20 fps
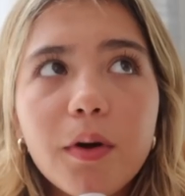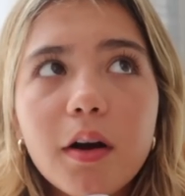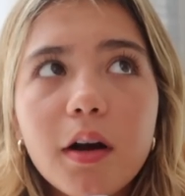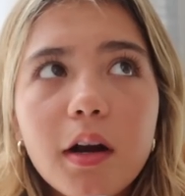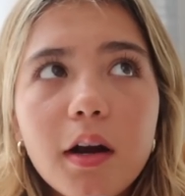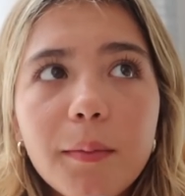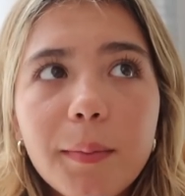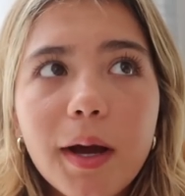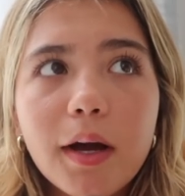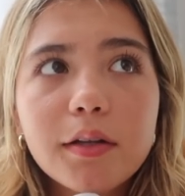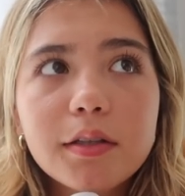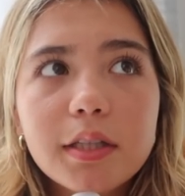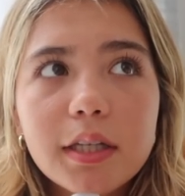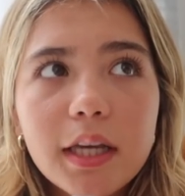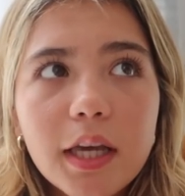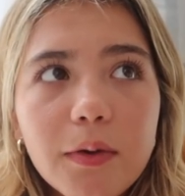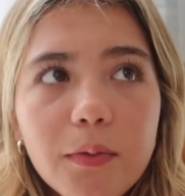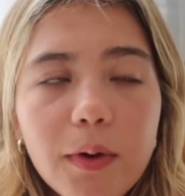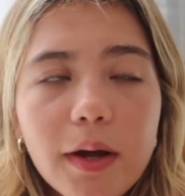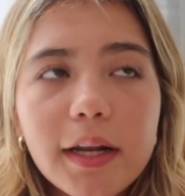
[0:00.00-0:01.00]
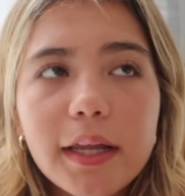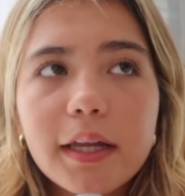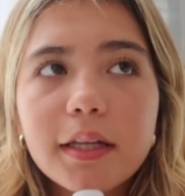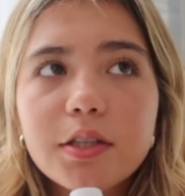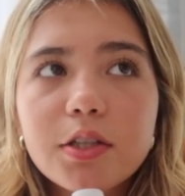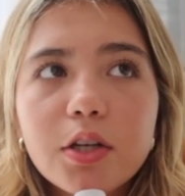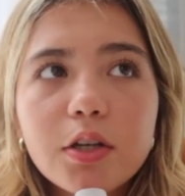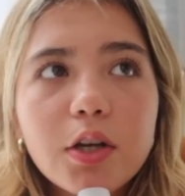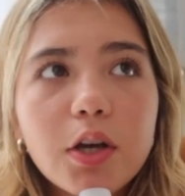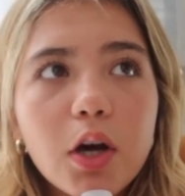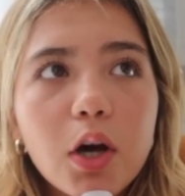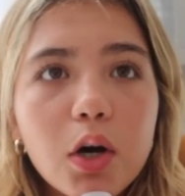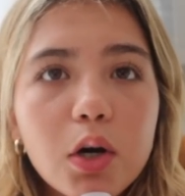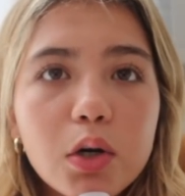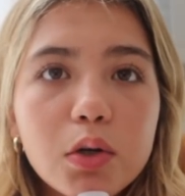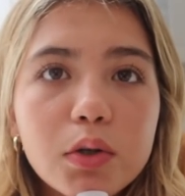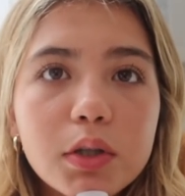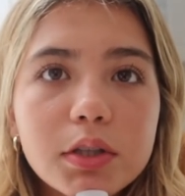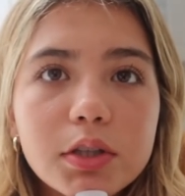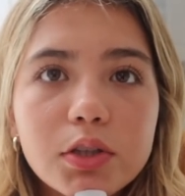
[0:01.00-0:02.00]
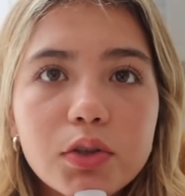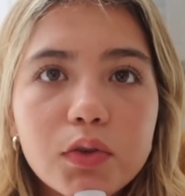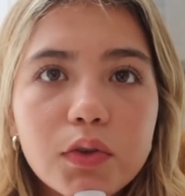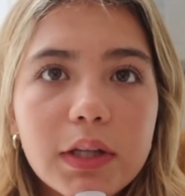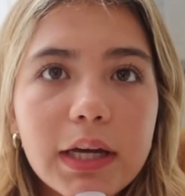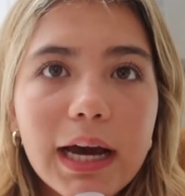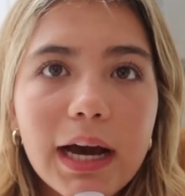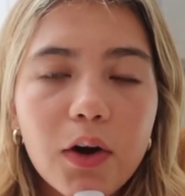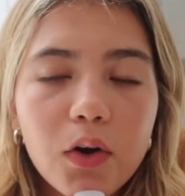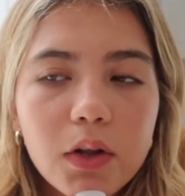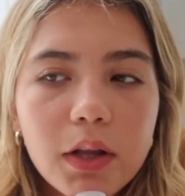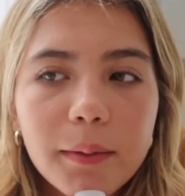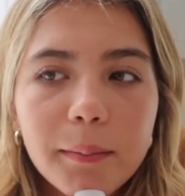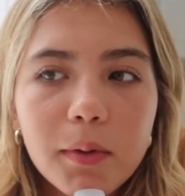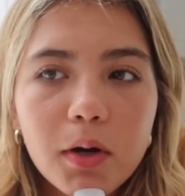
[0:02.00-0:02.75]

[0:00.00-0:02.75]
we're about to get ready to go to the outlet